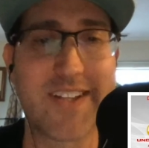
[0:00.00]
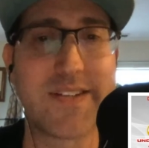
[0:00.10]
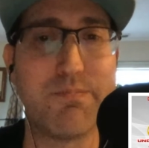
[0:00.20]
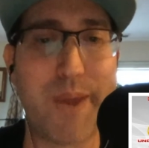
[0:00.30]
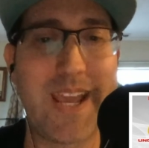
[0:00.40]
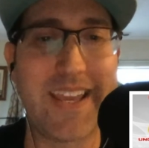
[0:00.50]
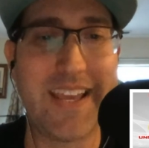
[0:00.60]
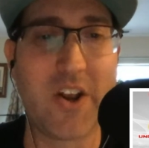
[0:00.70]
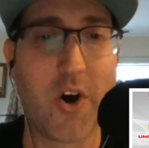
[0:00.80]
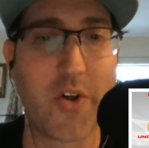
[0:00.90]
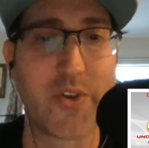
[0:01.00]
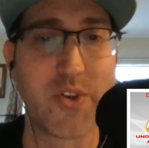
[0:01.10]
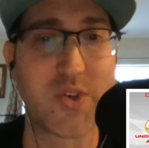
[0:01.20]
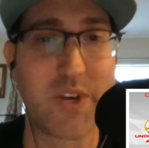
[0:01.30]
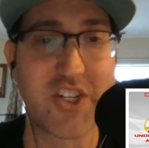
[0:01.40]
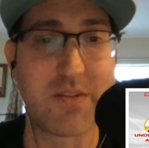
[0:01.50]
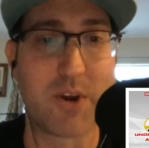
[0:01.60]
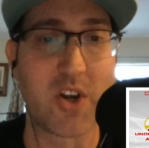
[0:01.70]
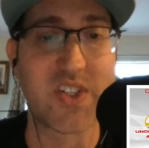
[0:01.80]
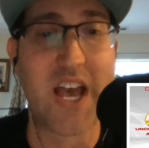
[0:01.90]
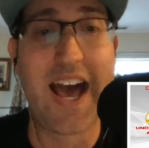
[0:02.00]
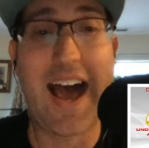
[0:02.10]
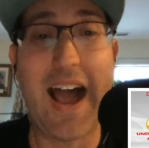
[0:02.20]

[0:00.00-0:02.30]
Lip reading: doesn't bake in all those question marks.